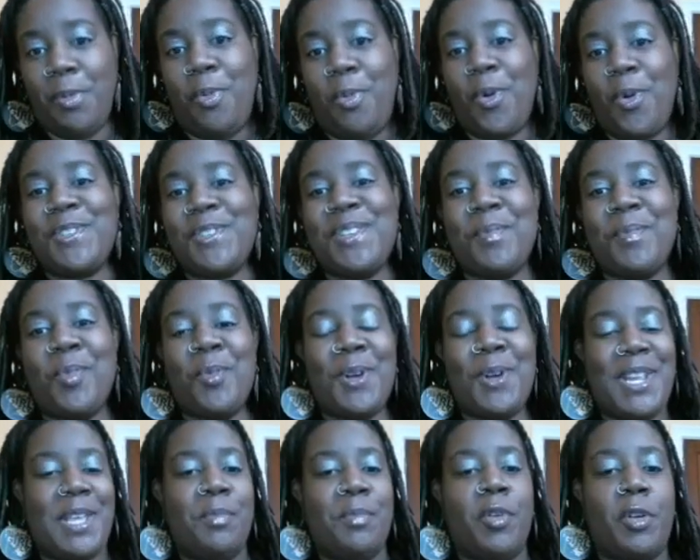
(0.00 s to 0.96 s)
world's
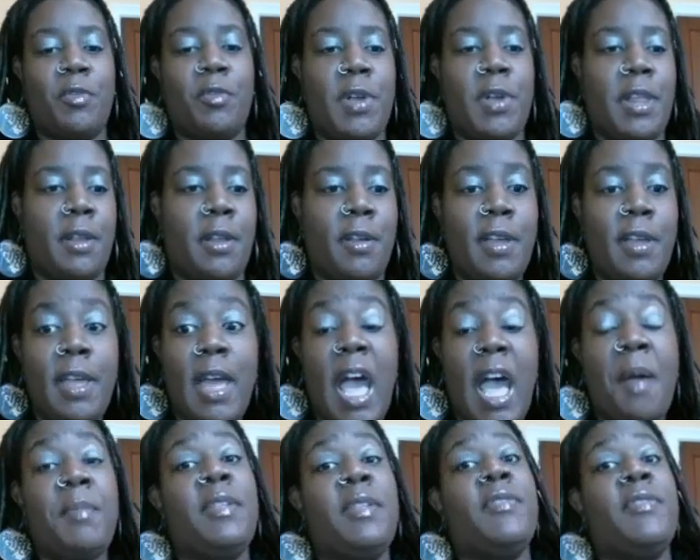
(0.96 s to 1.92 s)
#1 ebook creator.
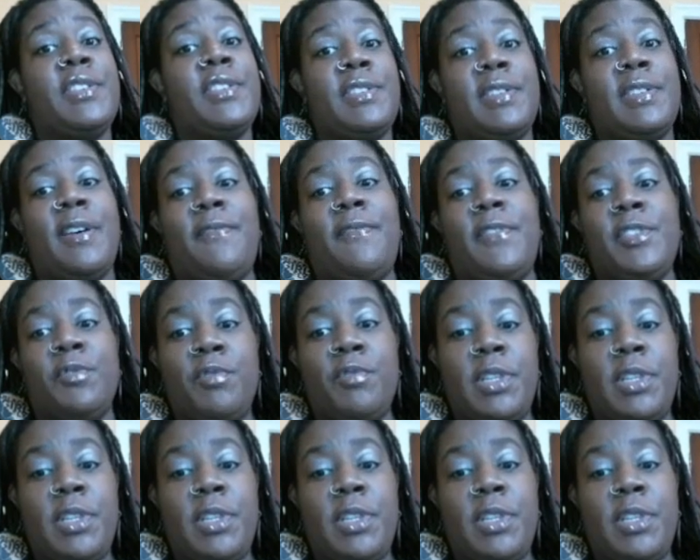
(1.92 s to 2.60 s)
I mean, this stuff is